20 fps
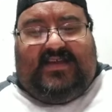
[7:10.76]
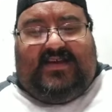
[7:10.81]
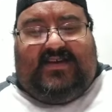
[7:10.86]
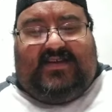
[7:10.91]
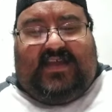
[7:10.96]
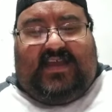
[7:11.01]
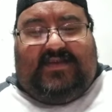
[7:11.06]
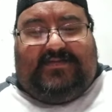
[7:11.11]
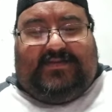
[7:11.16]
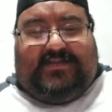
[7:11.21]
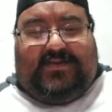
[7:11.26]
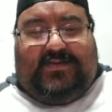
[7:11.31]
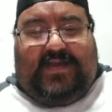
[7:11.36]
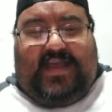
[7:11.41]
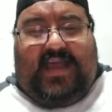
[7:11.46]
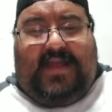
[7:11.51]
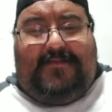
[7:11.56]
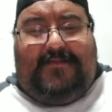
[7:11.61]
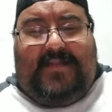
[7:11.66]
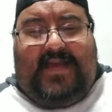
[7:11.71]
Okay, so
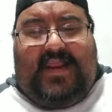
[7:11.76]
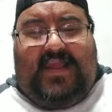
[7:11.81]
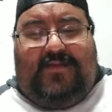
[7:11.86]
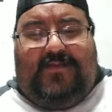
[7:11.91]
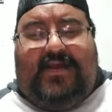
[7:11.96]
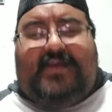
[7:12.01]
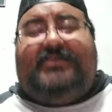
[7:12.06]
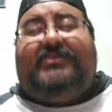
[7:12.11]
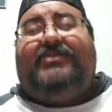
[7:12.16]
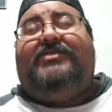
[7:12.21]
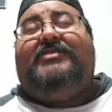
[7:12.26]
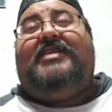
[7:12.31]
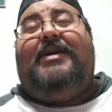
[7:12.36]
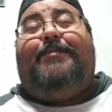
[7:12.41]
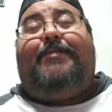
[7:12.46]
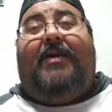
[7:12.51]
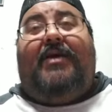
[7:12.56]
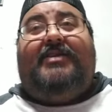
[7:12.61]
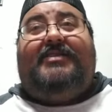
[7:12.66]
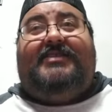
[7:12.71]
we had many wrestlers
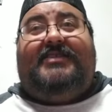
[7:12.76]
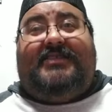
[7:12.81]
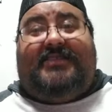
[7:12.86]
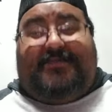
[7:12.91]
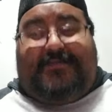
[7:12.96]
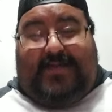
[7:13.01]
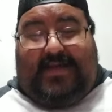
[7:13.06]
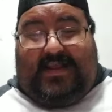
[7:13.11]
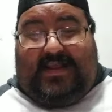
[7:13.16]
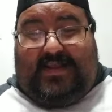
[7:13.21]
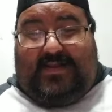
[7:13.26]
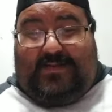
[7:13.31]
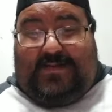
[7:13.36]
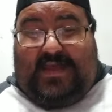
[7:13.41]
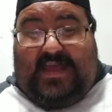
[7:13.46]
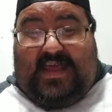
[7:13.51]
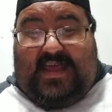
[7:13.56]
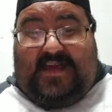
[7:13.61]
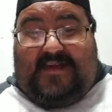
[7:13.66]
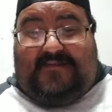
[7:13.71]
that participated.
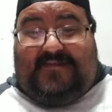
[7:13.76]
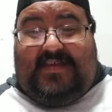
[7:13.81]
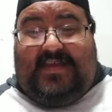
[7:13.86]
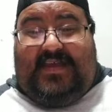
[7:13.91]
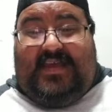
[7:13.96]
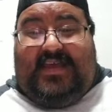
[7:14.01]
We have